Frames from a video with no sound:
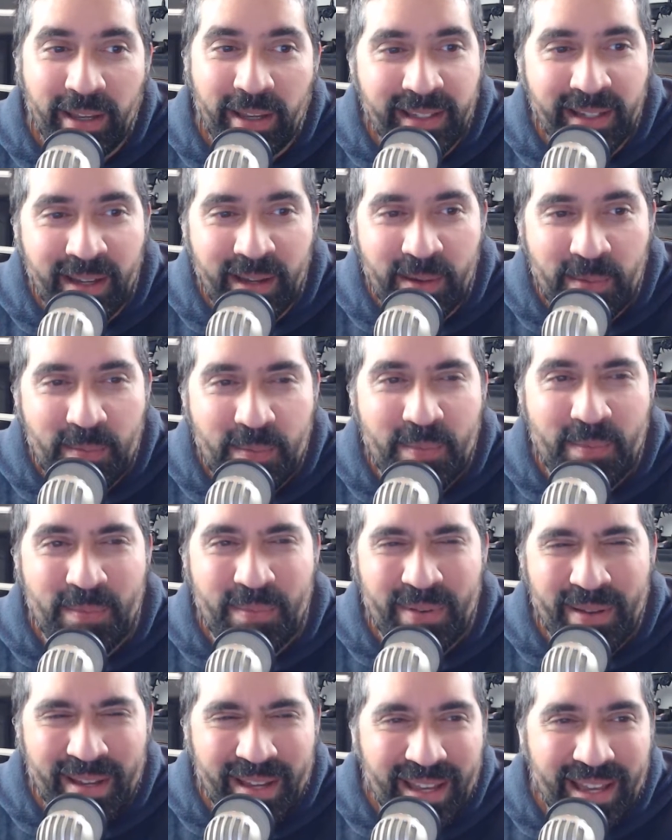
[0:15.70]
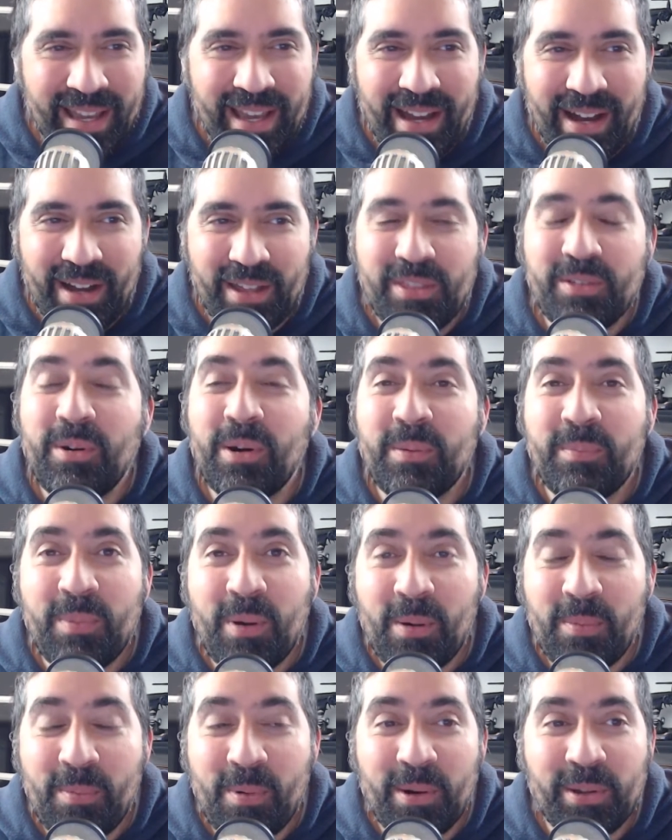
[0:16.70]
I thought I'd
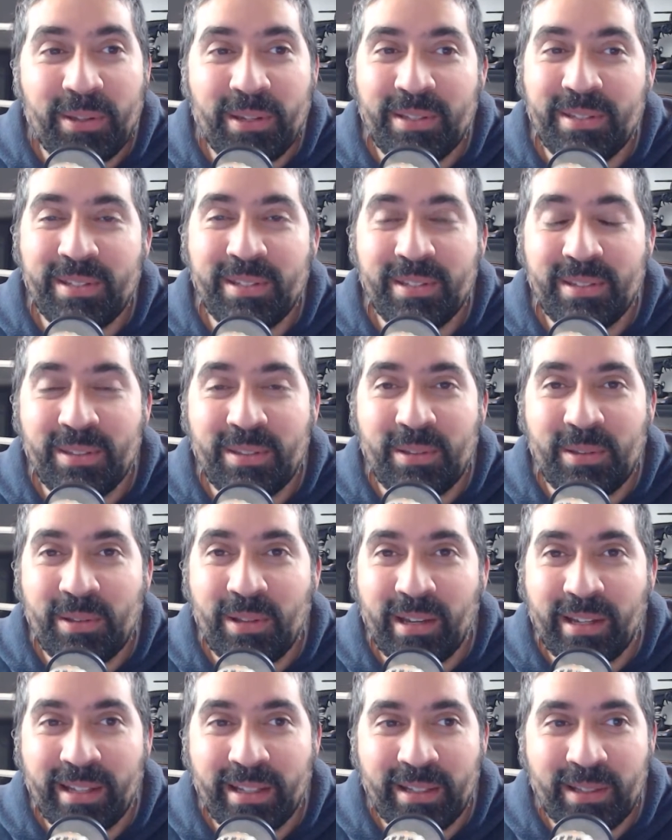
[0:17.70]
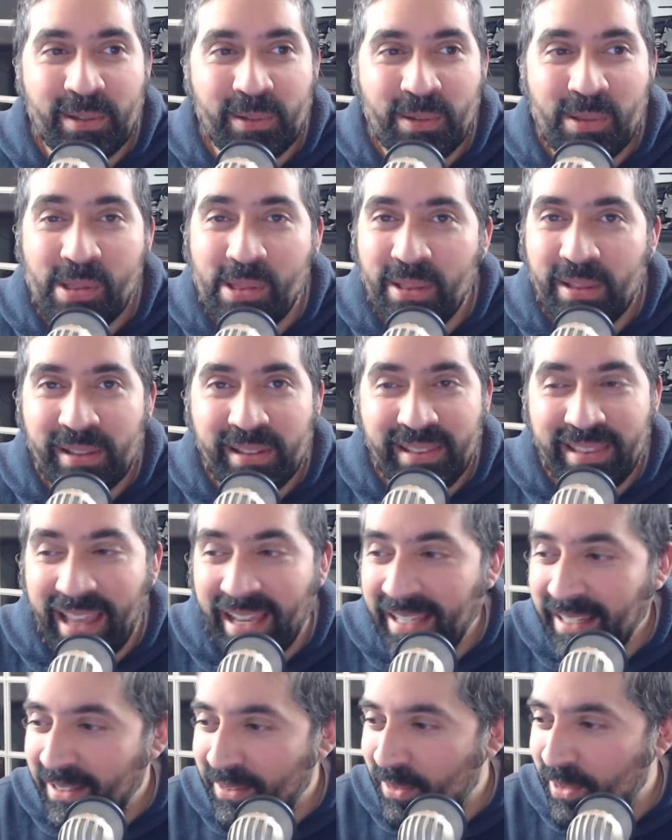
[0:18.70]
pop on and just do like a little
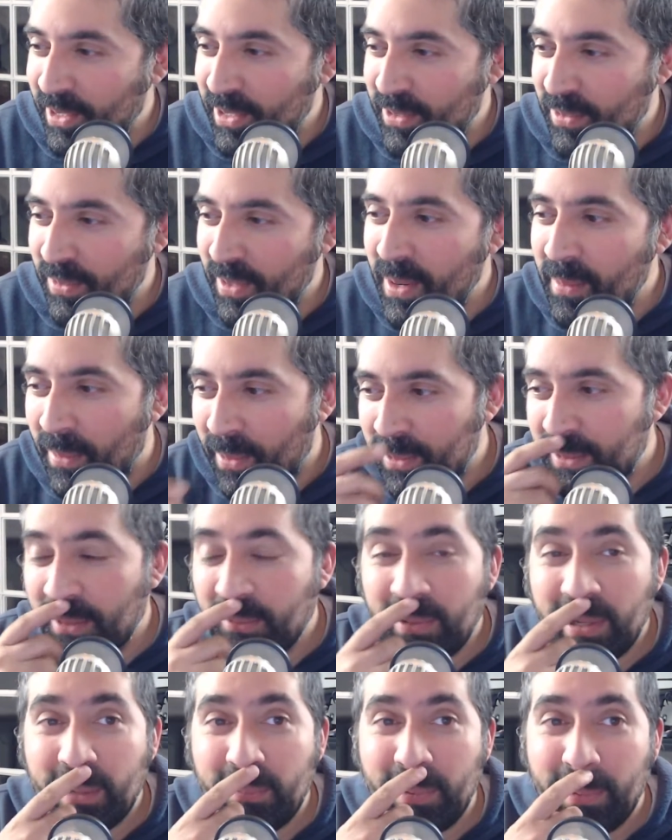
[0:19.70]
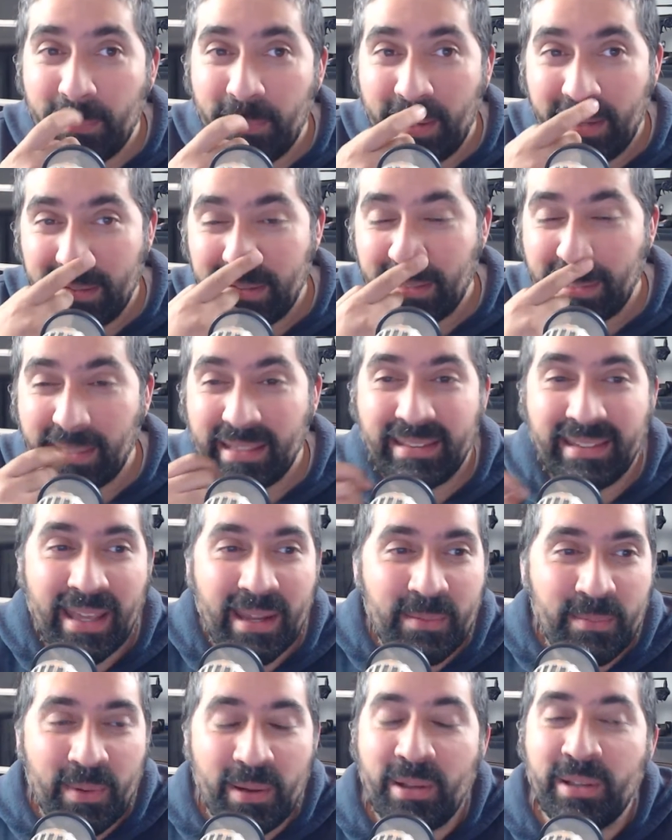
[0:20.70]
late night stream. I should really be in bed. It's like 10
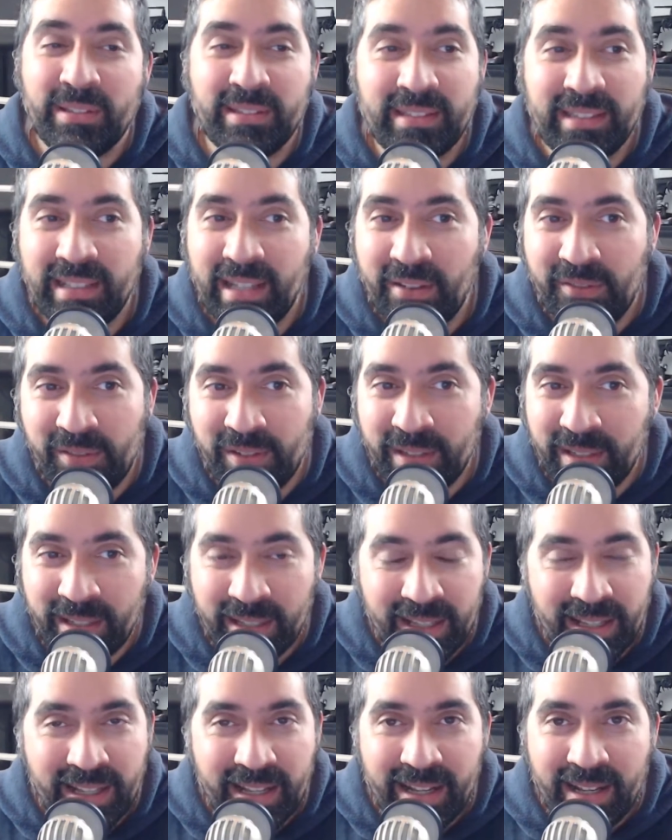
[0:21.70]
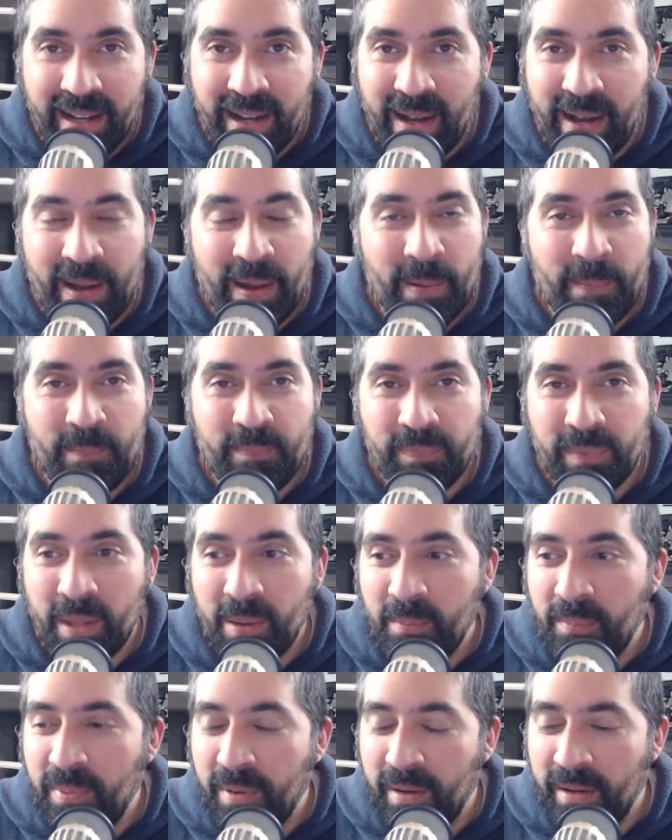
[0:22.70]
past 11.
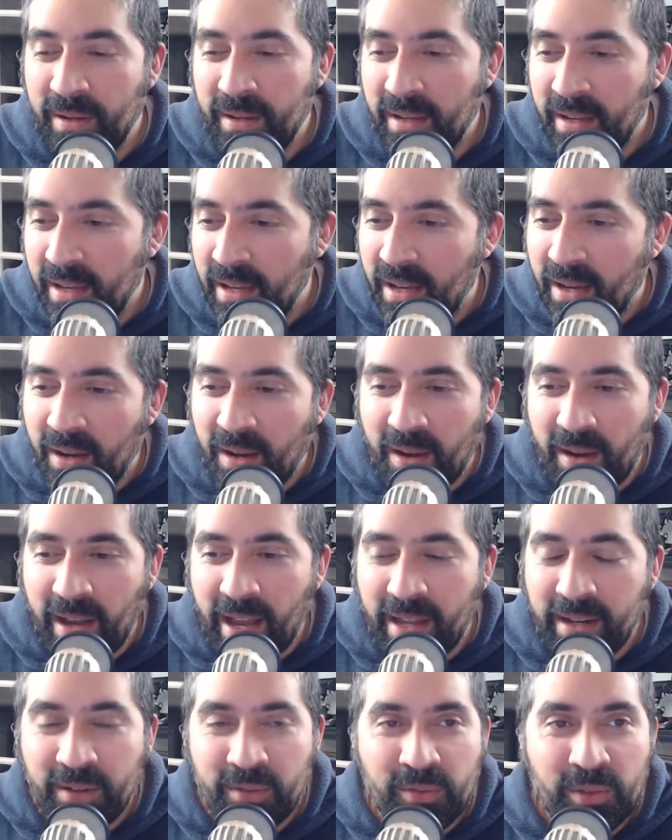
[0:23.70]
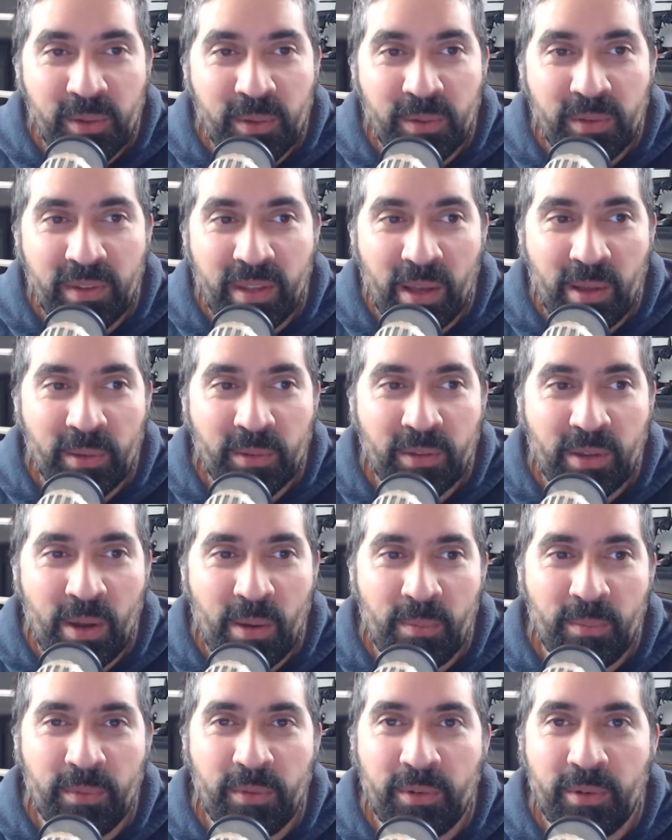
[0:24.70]
But I had a few sales
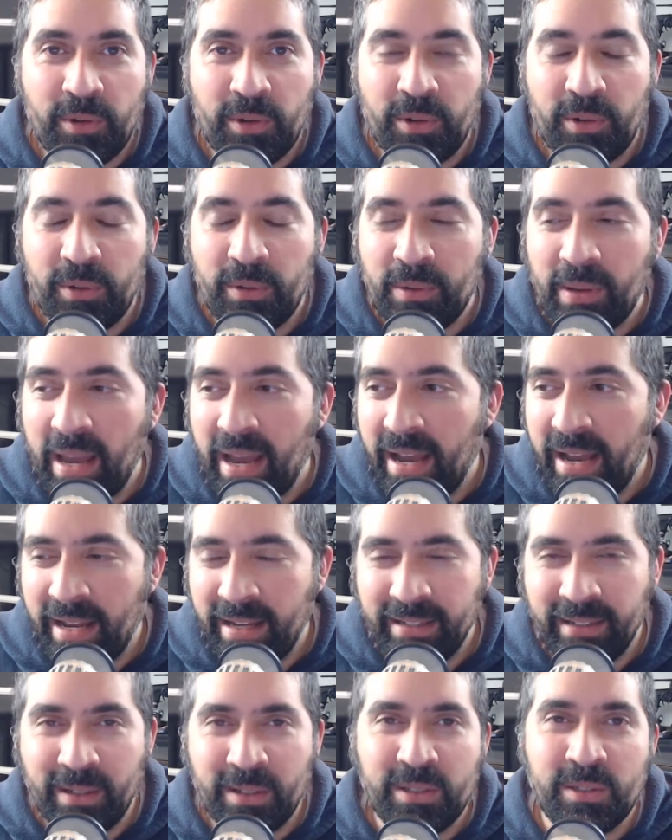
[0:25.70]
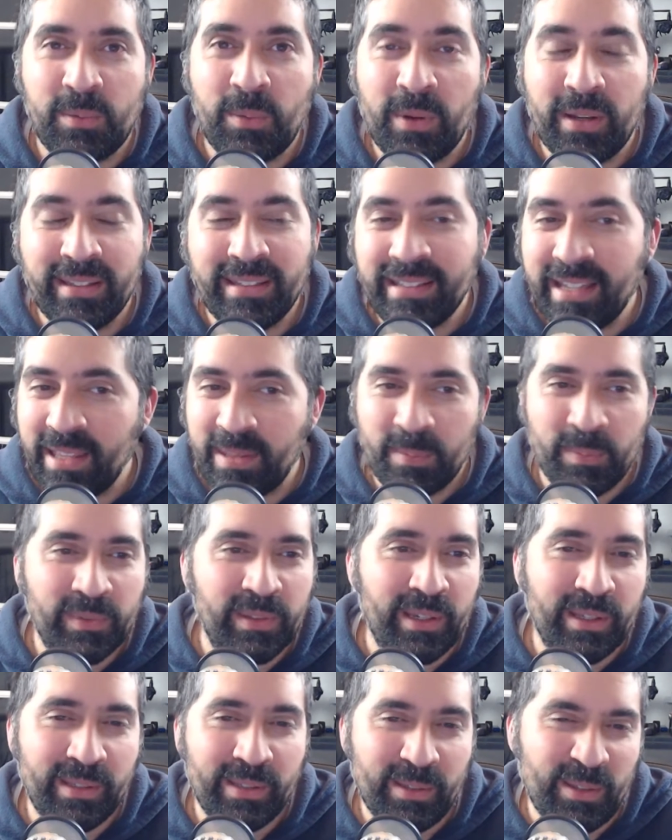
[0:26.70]
come through and I just wanted to get them
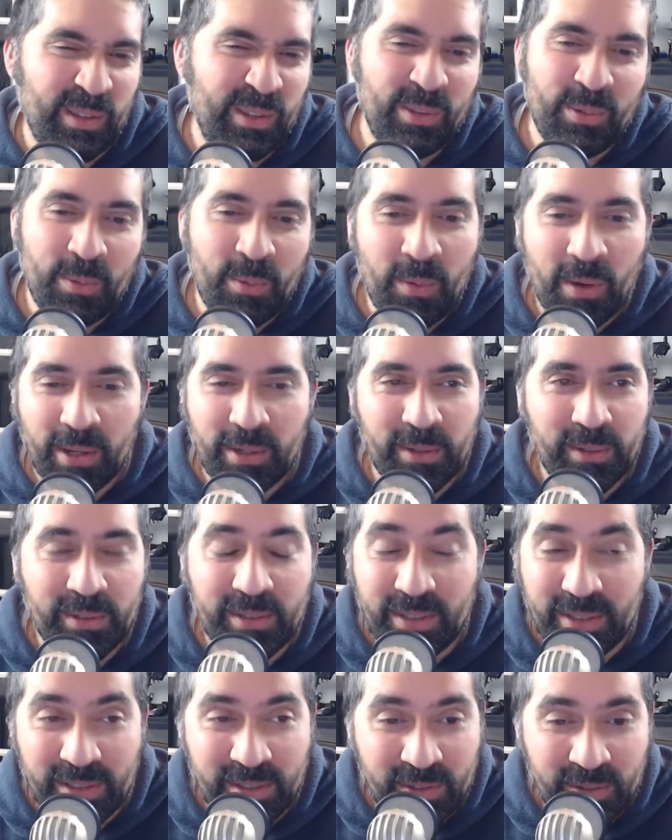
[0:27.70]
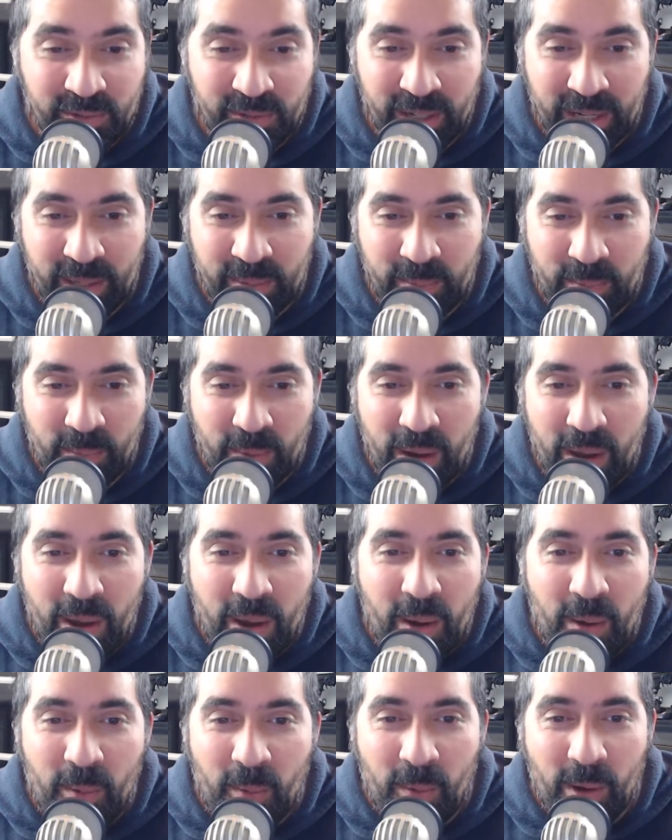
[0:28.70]
done. So I thought, why not just stream
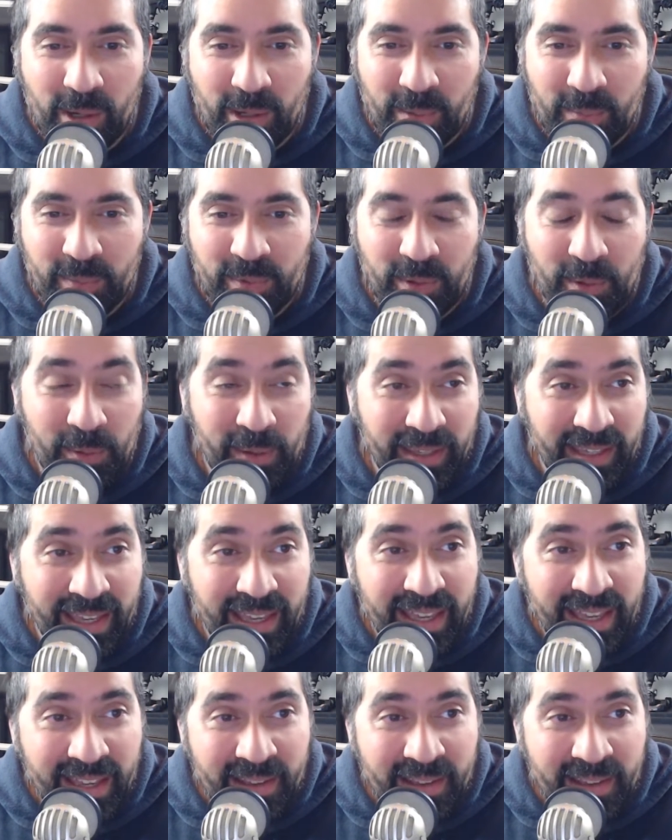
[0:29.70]
while I'm doing it?